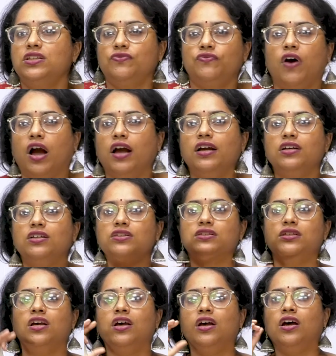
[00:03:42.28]
this
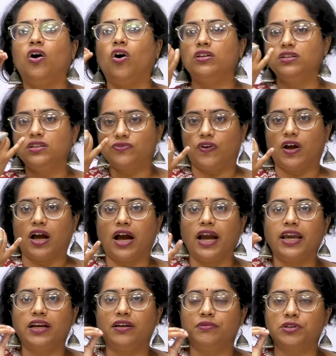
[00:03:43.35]
fungus or this fungi,